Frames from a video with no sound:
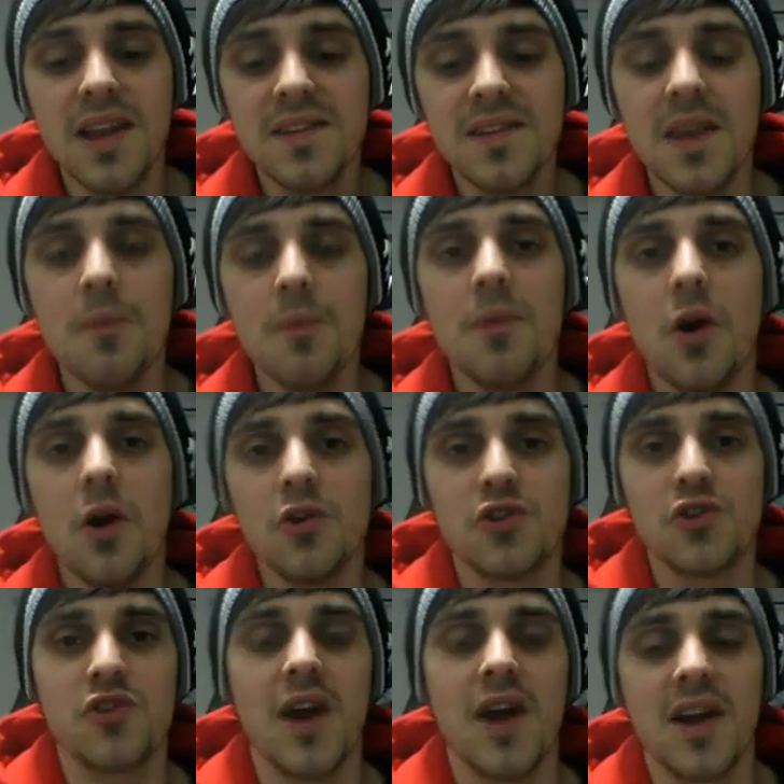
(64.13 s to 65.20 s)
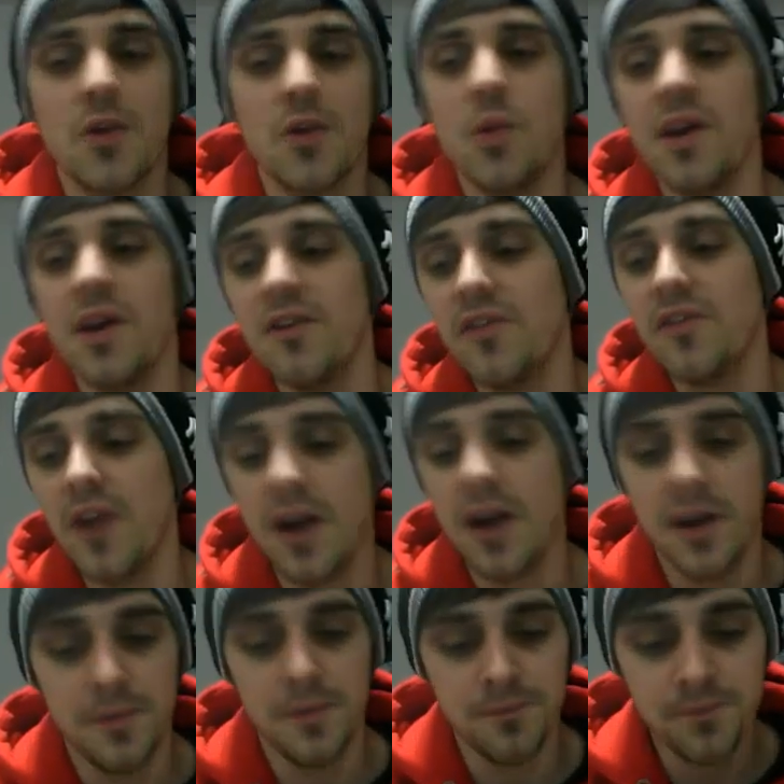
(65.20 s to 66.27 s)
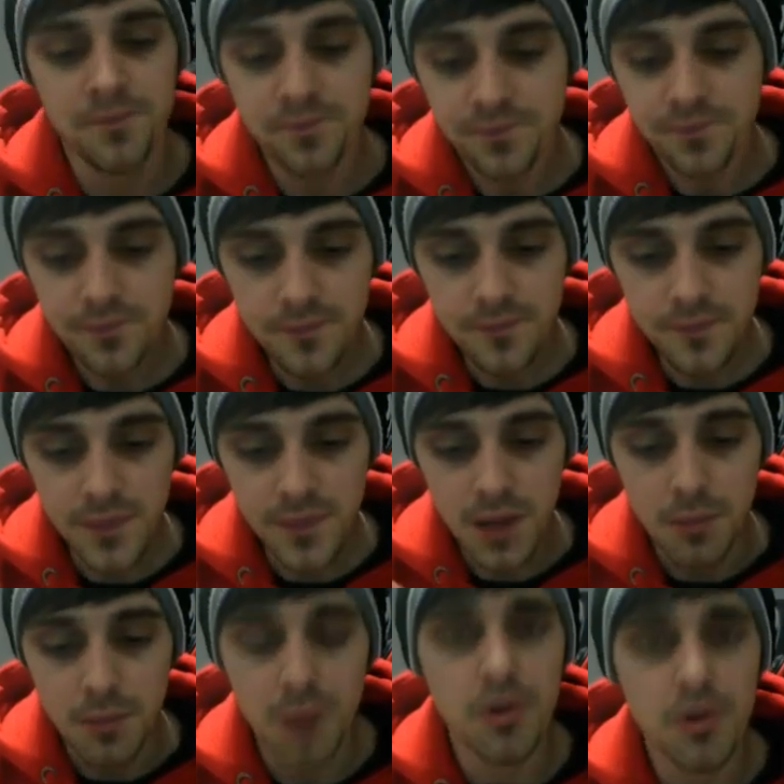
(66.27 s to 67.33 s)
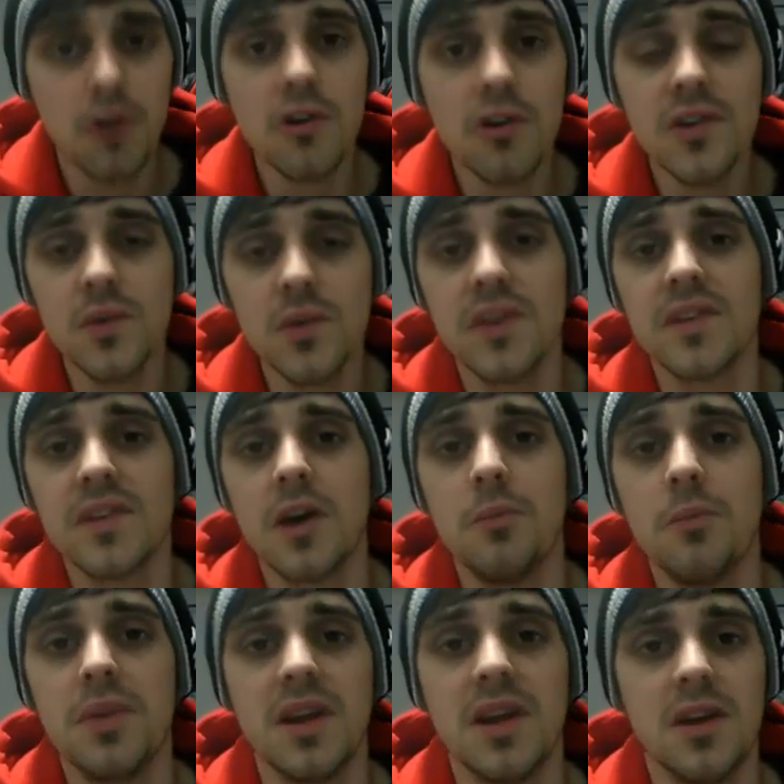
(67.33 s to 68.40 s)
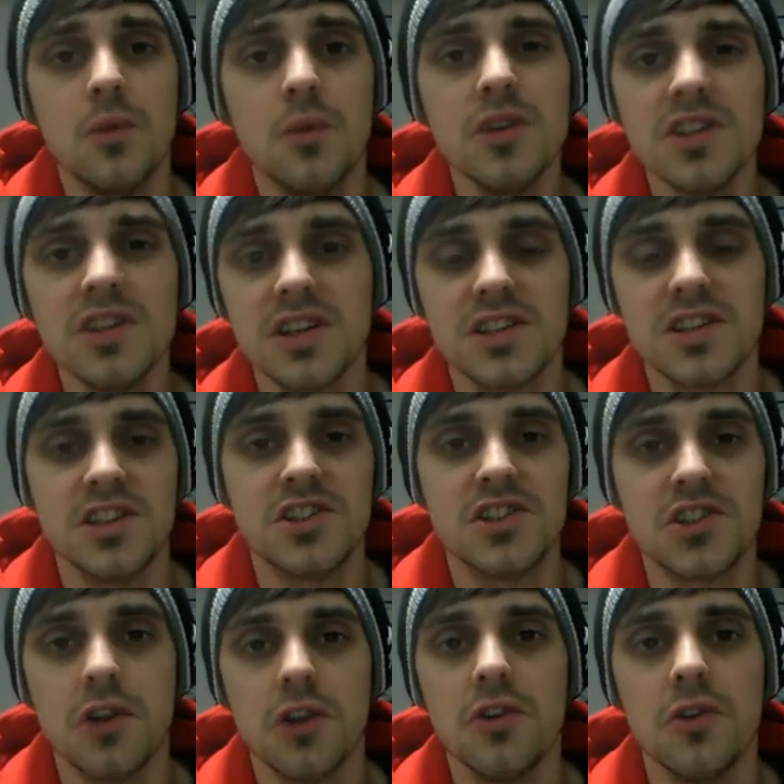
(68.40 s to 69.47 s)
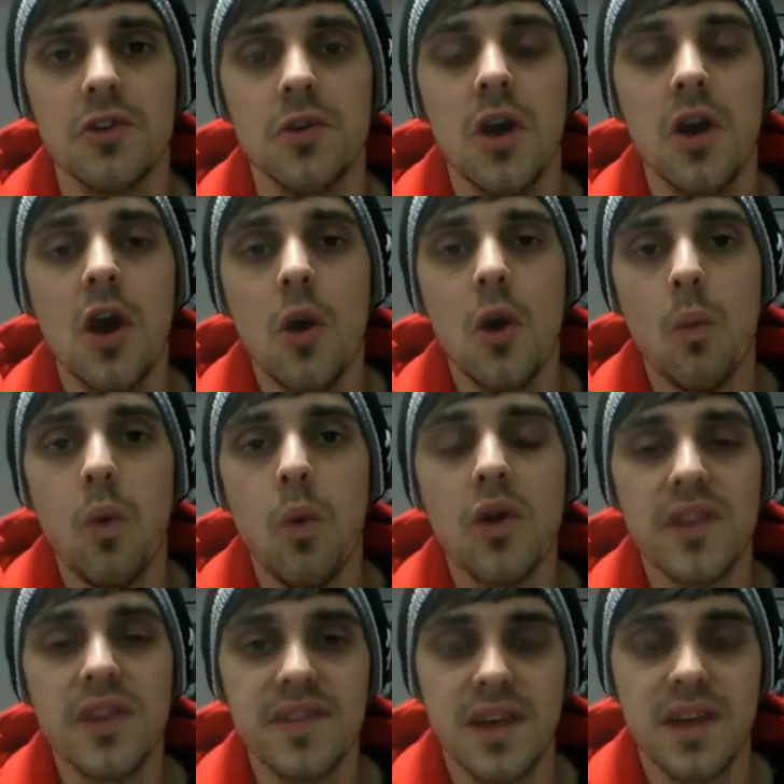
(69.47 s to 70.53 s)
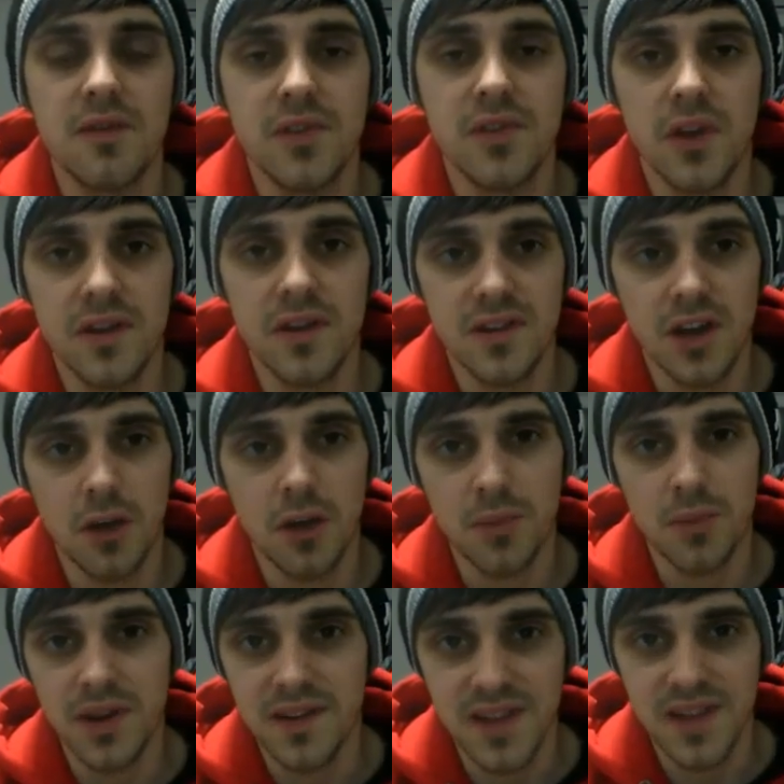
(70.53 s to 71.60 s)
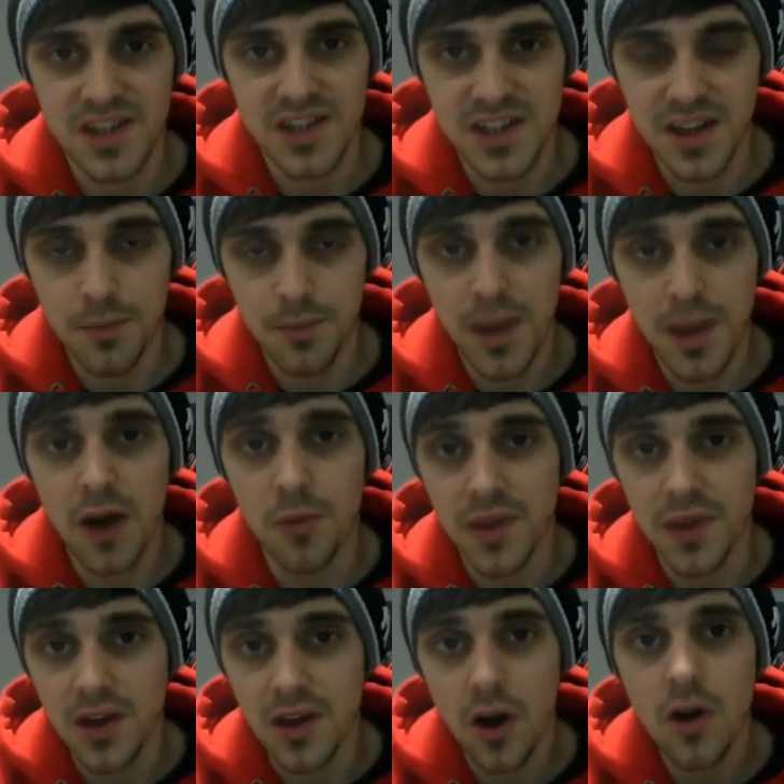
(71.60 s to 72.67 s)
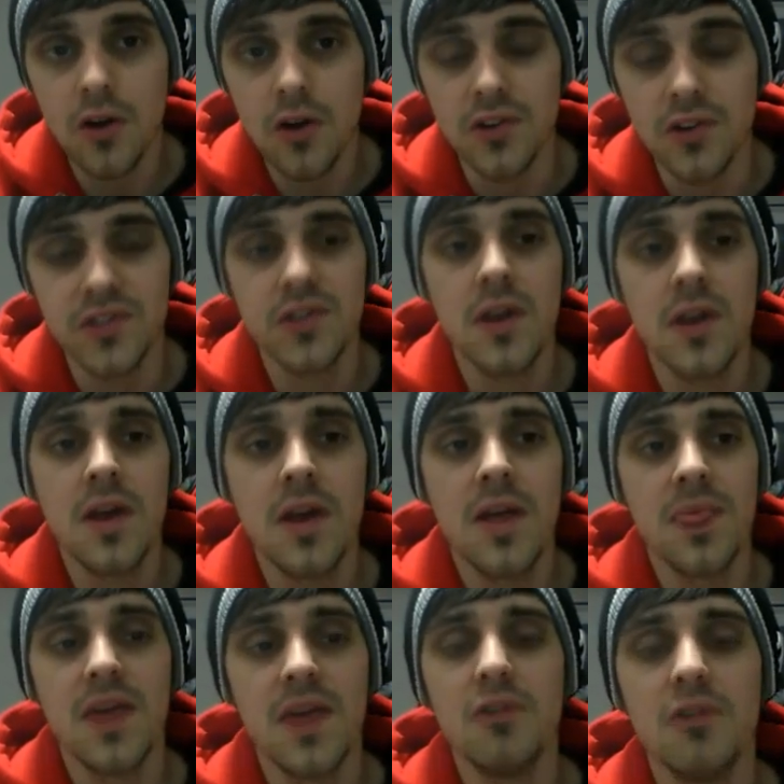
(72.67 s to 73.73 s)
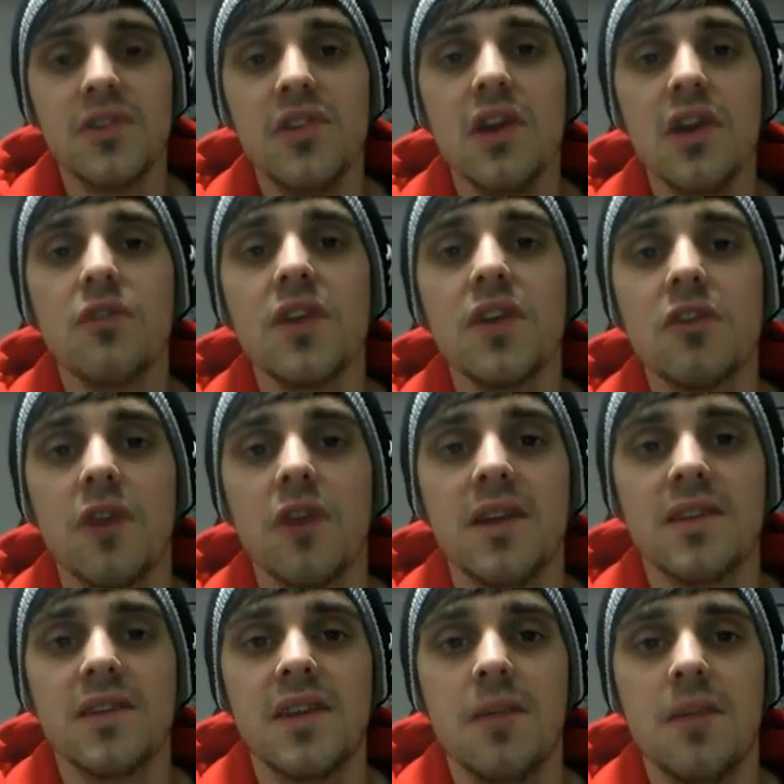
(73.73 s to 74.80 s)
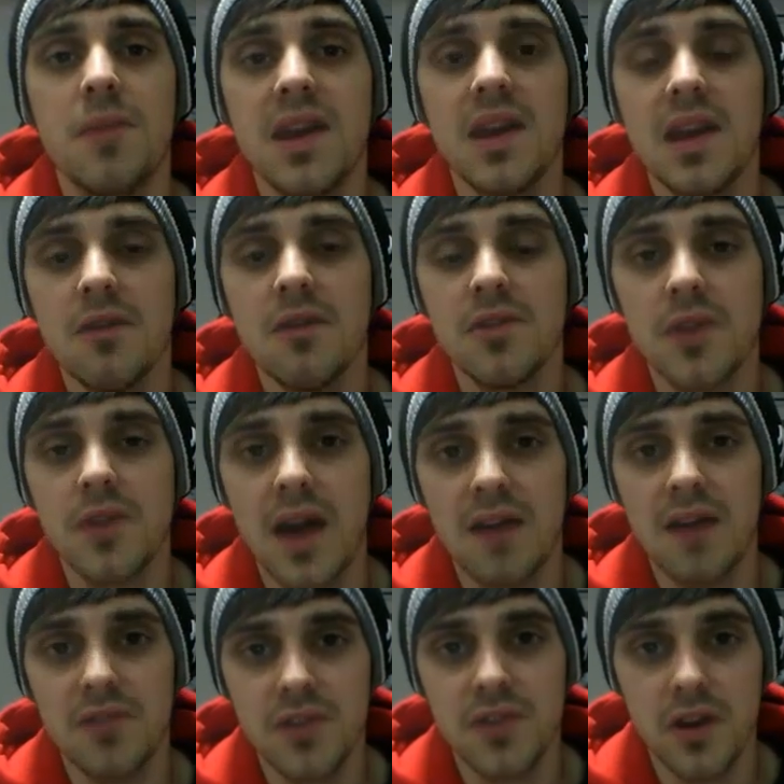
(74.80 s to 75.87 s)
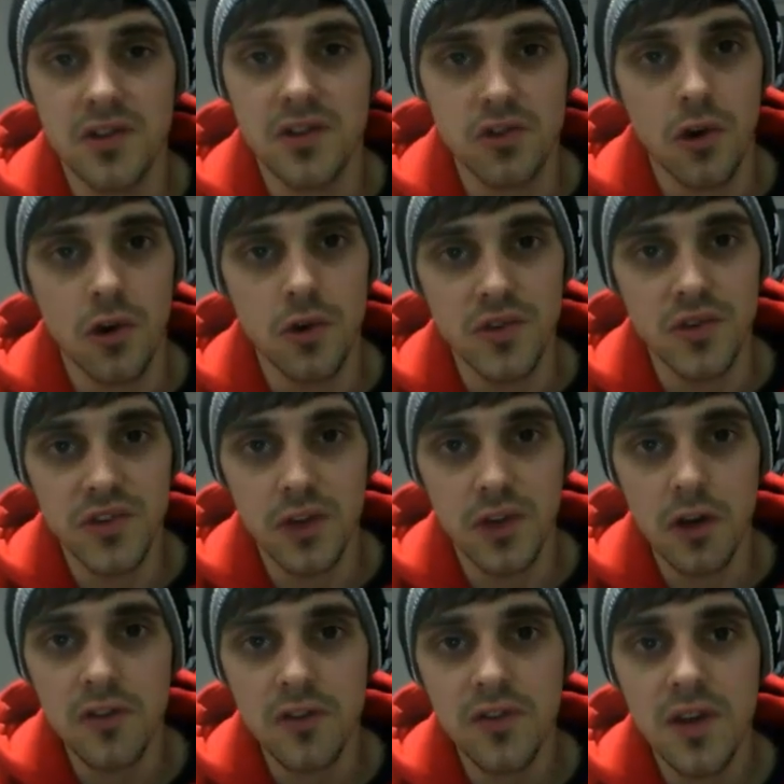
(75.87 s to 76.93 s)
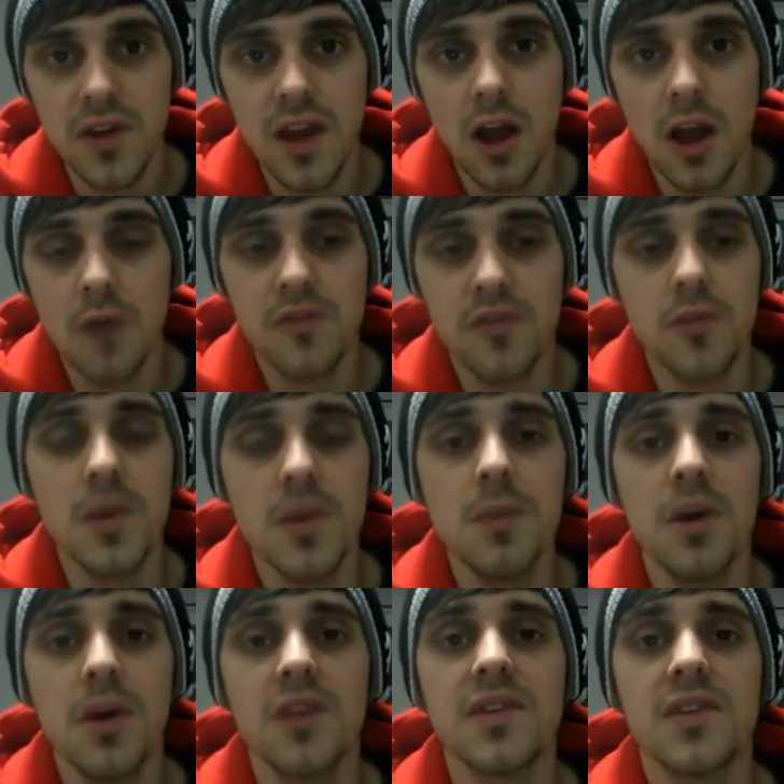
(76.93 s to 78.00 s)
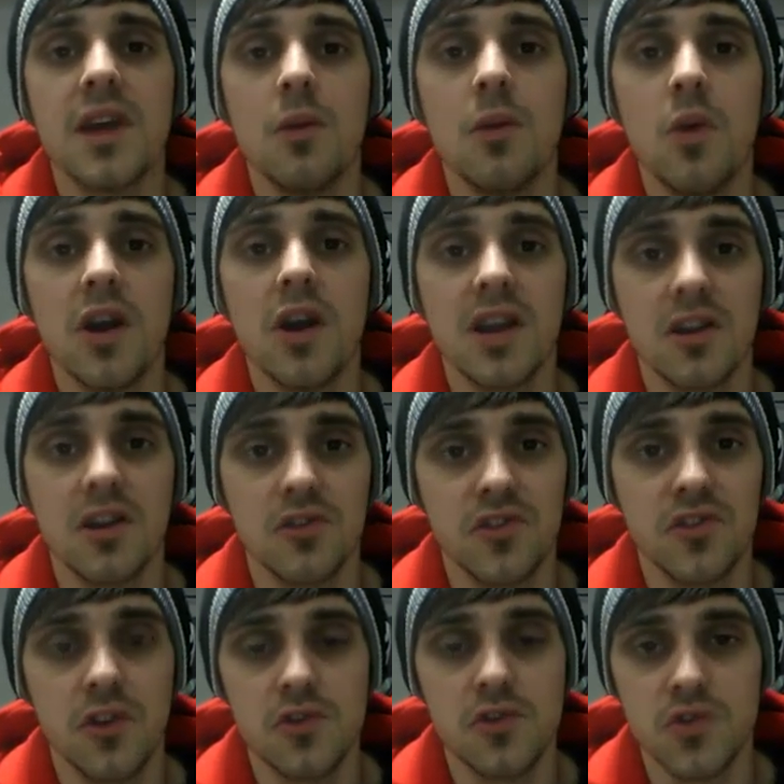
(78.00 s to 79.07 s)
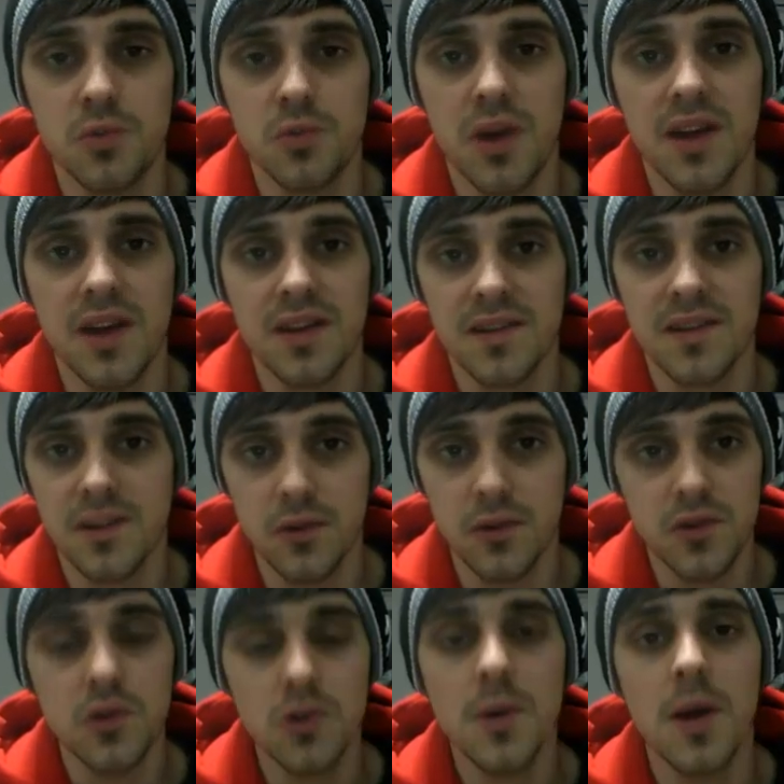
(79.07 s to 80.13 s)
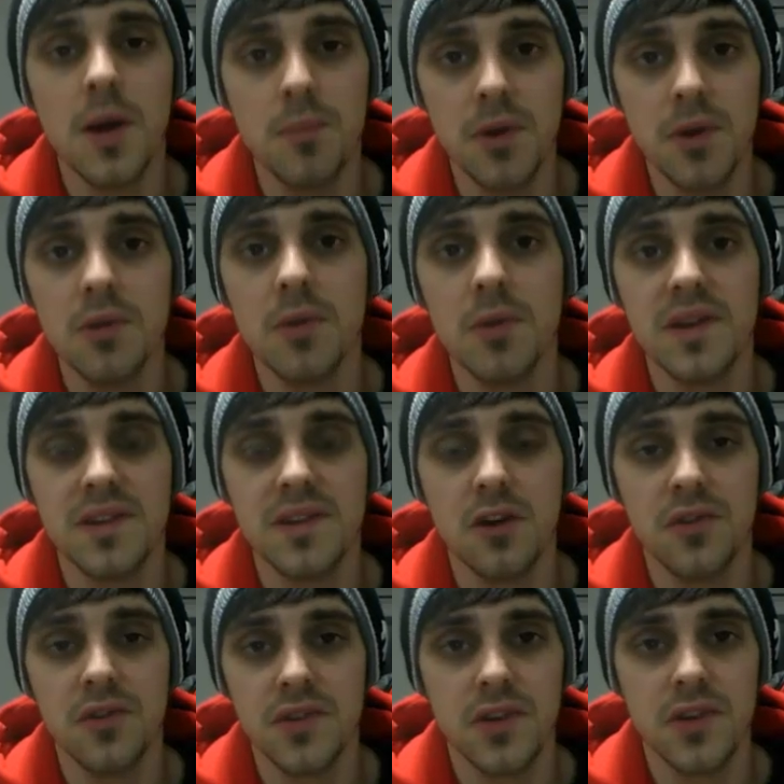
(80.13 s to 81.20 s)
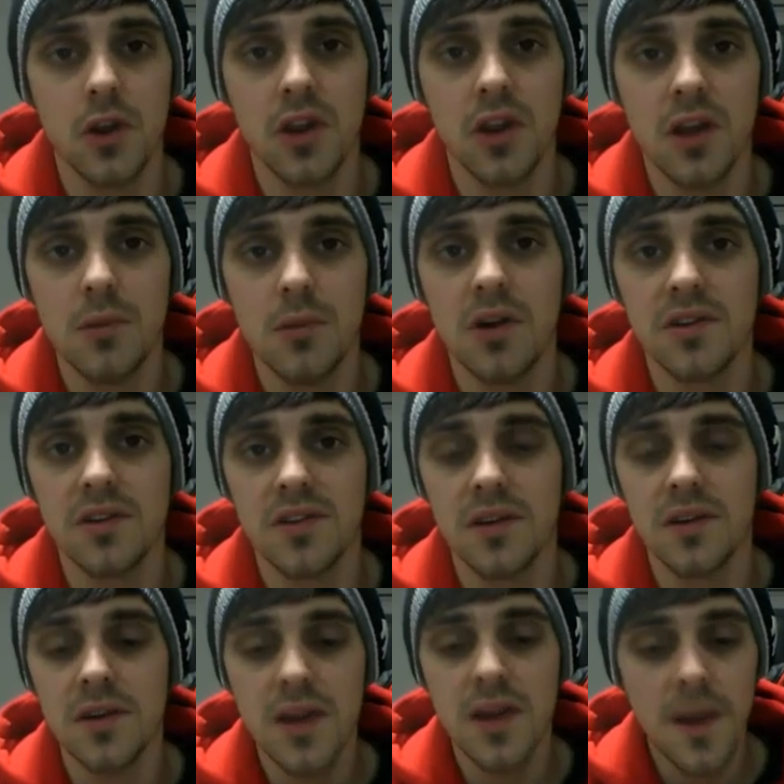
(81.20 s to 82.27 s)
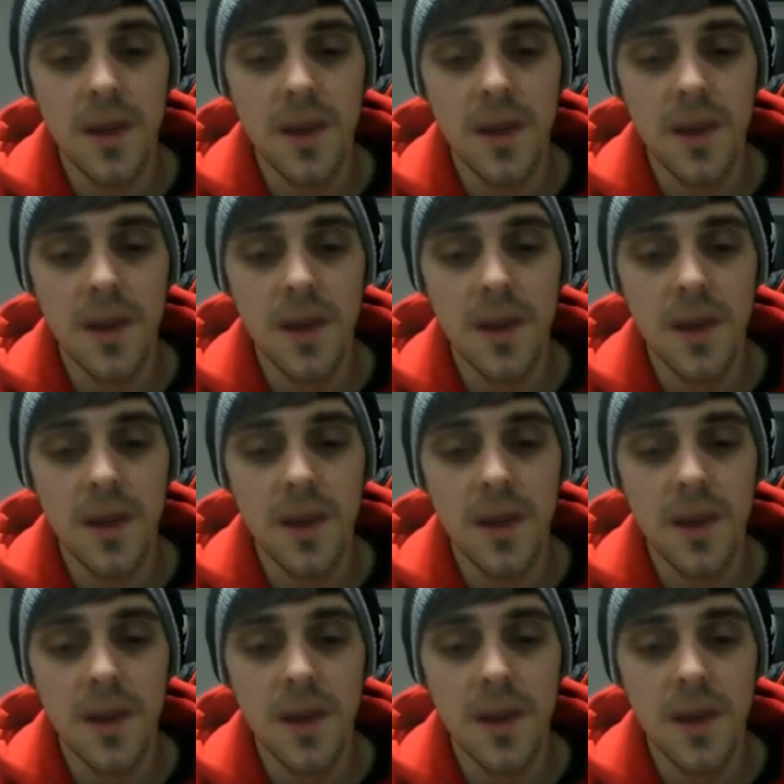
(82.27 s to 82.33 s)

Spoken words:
let's get on track with my progress with this company. And I want to actually show you what this advertising company is actually about, because there is nothing greater than being able to advertise your own stuff. For me personally, I'm working on social branding, so it's all about building myself as an online marketer,